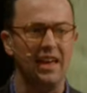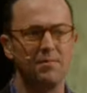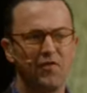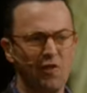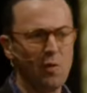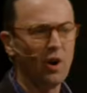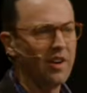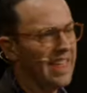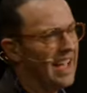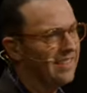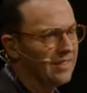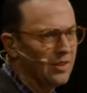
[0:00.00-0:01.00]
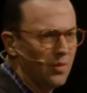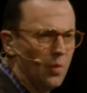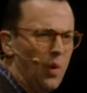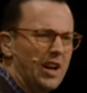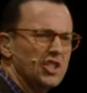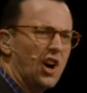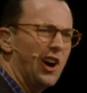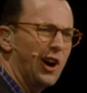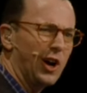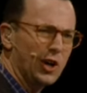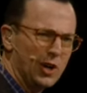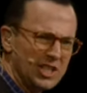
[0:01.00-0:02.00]
and for more on that, watch
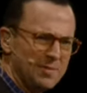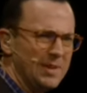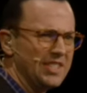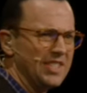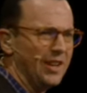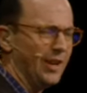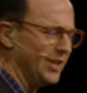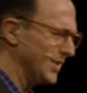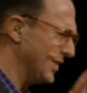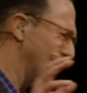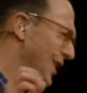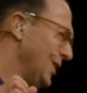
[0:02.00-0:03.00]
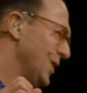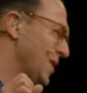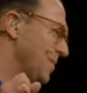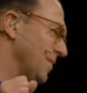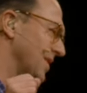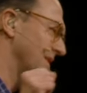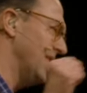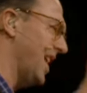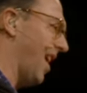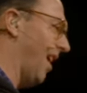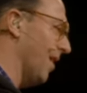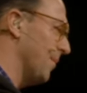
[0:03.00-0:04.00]
our Christmas series, Kingdom
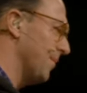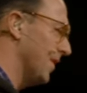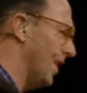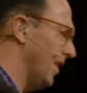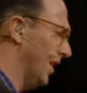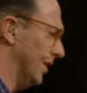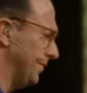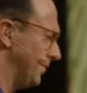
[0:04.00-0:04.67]
Now. All right.